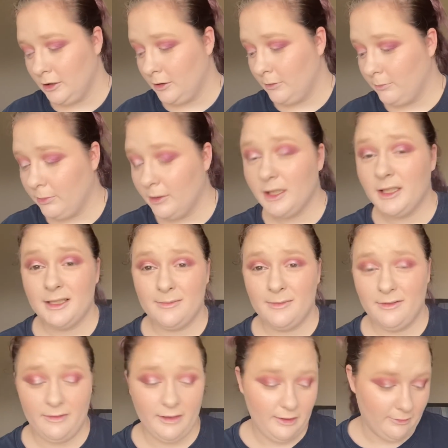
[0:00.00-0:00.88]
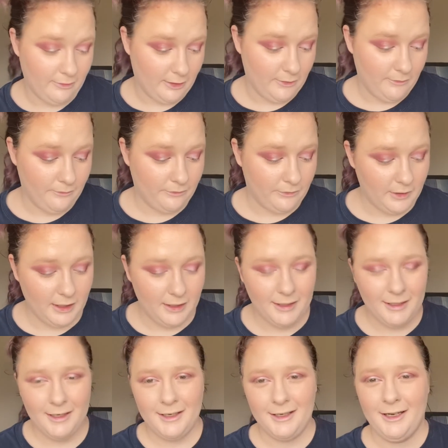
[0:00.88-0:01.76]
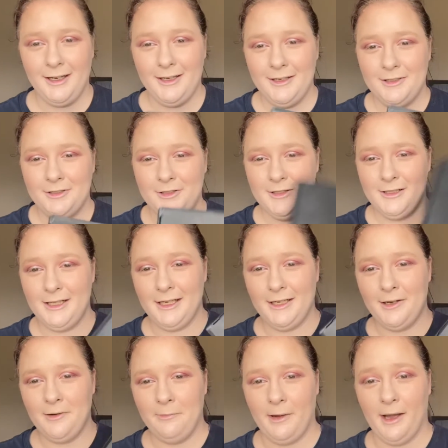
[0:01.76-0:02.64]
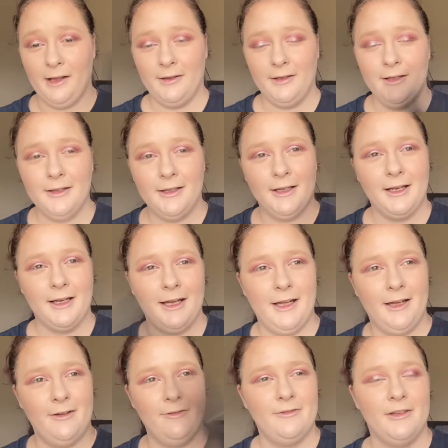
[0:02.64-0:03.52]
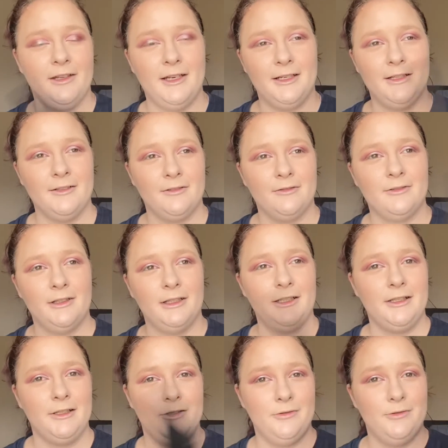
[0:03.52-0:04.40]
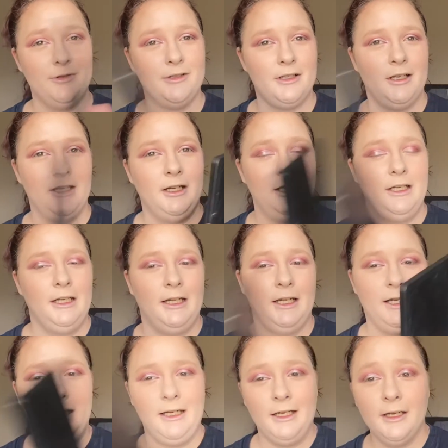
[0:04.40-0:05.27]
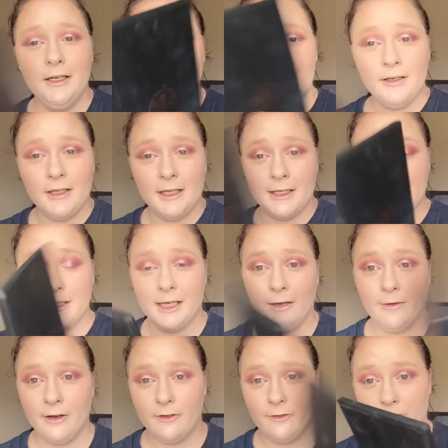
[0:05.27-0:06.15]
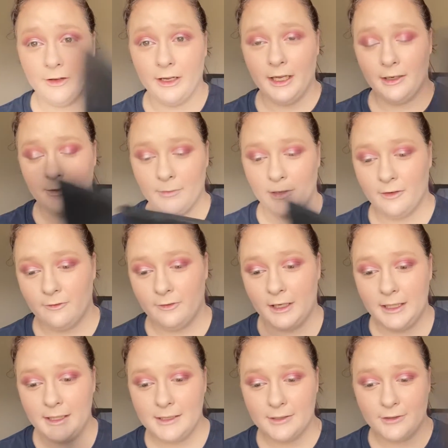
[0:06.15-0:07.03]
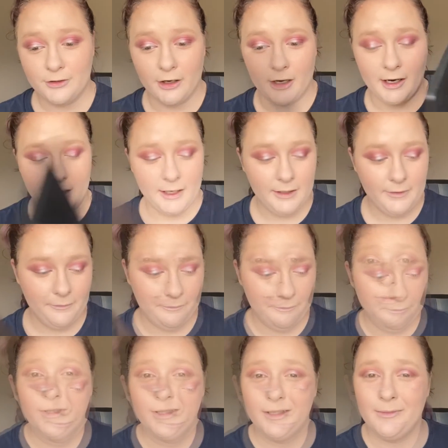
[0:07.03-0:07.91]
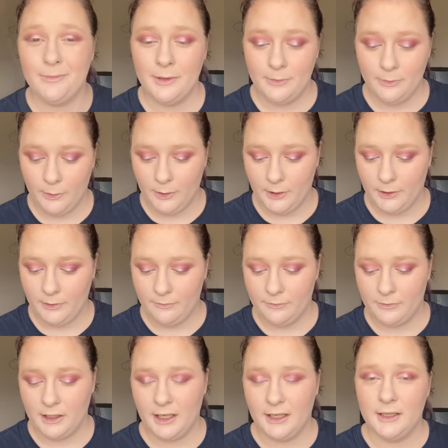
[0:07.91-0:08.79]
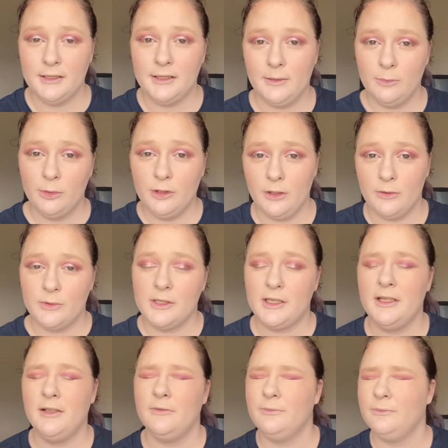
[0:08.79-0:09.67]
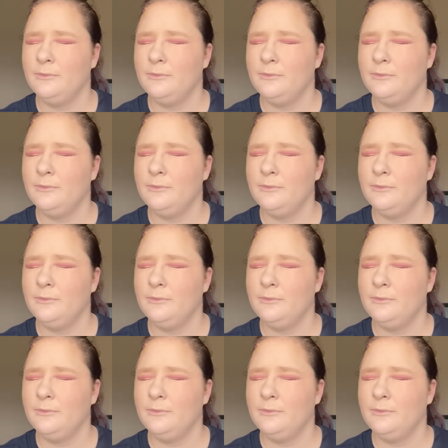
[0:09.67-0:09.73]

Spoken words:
but it's my favorite. And then I kind of just take a palette that I have that I don't really use, and that's how I fan my face dry. Do a little bit more, kind of double dose it,